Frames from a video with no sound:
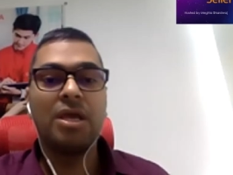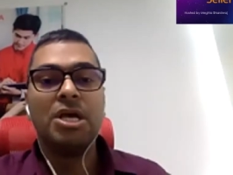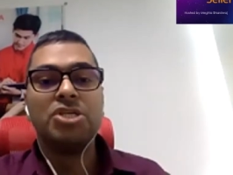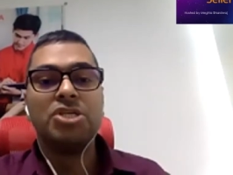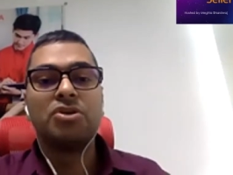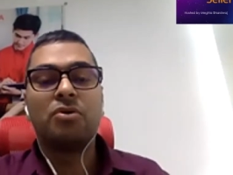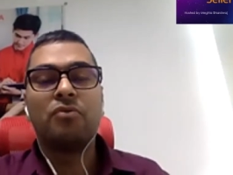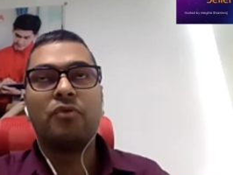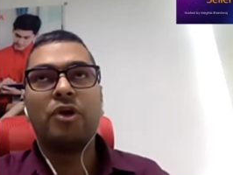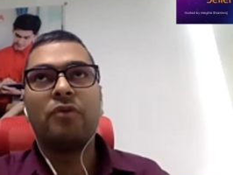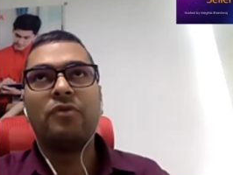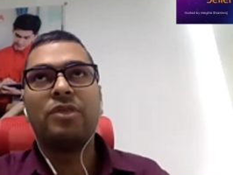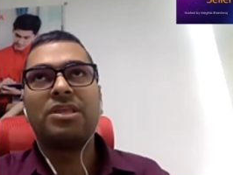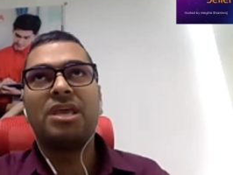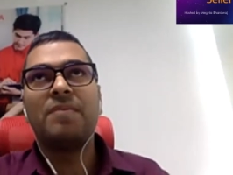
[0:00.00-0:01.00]
so
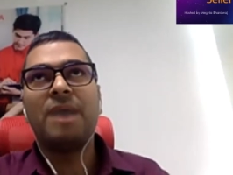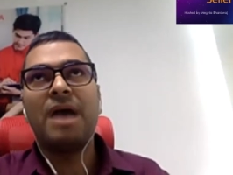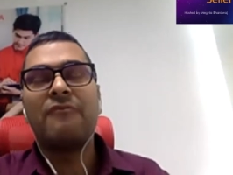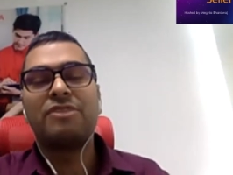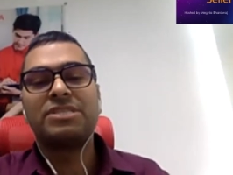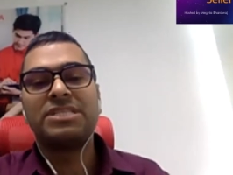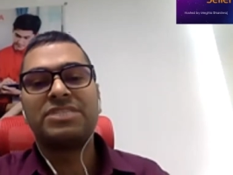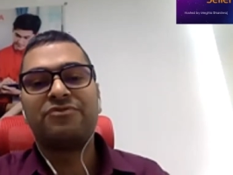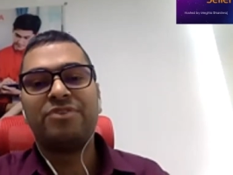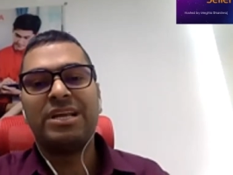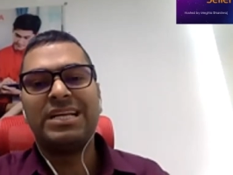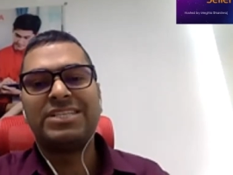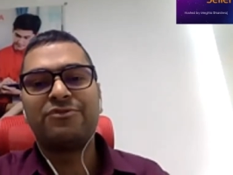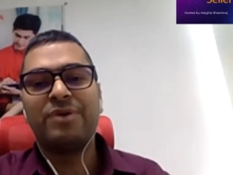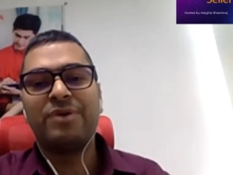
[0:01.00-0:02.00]
with Keema, I would say
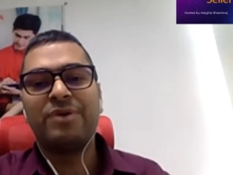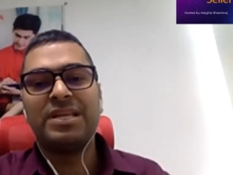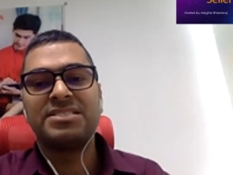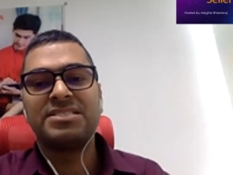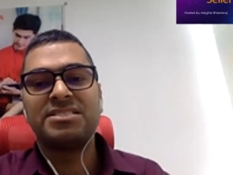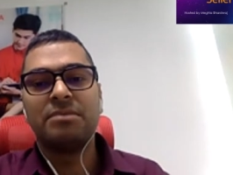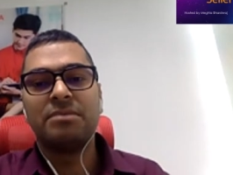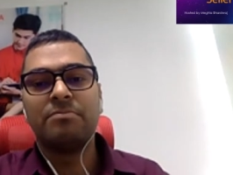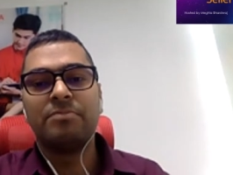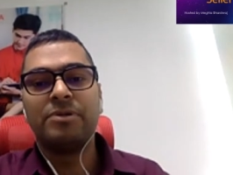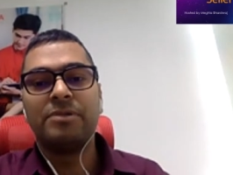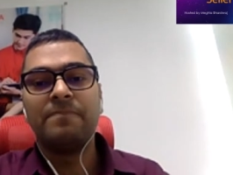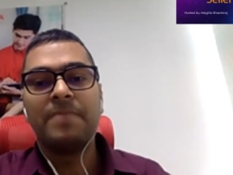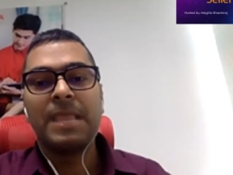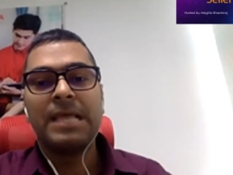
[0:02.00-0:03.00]
it's very
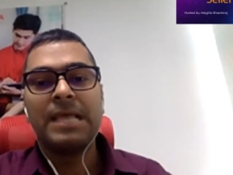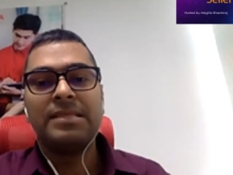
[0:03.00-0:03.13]
simple.